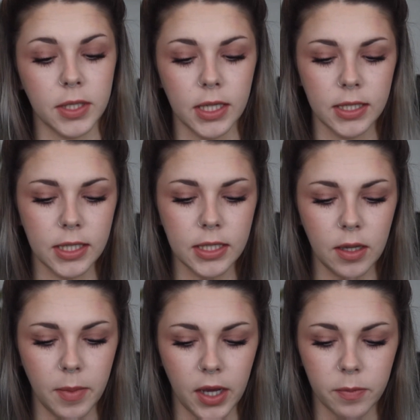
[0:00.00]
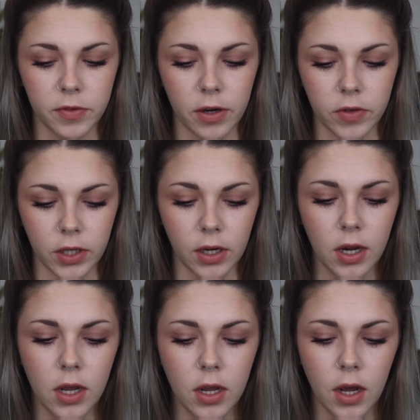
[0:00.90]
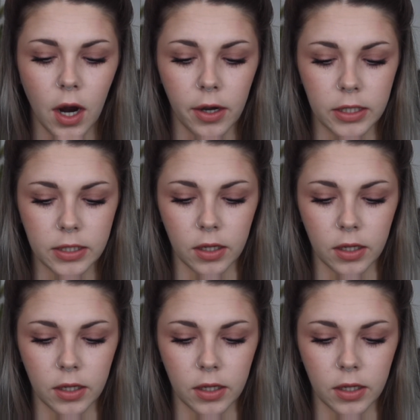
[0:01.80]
This is the Makeup Forever Artist